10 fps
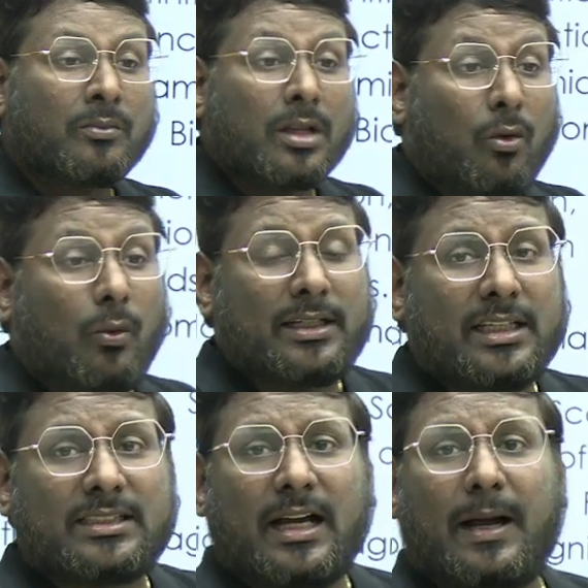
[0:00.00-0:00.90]
what
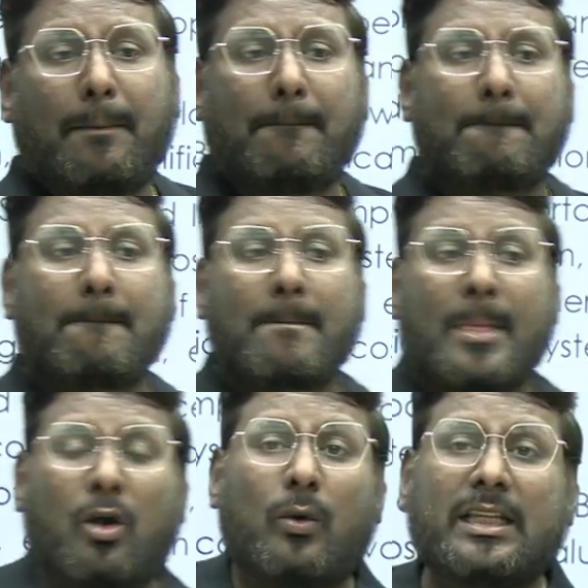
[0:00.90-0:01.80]
is
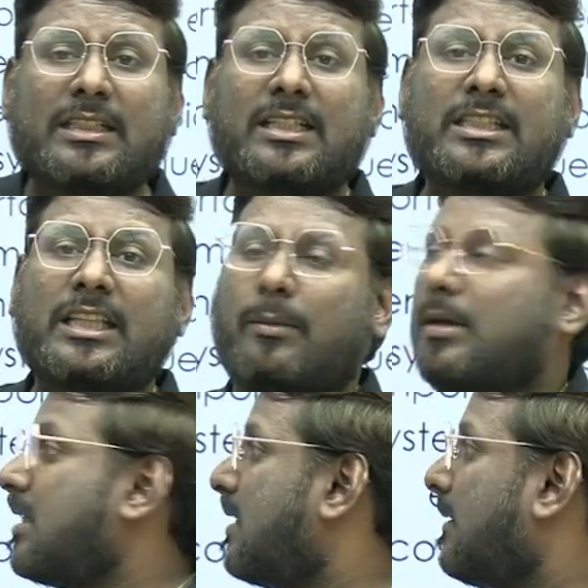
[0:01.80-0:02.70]
the
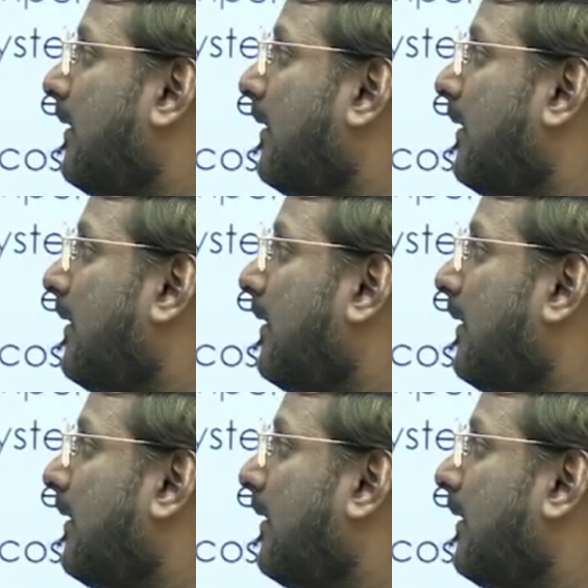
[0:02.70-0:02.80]
syllabus?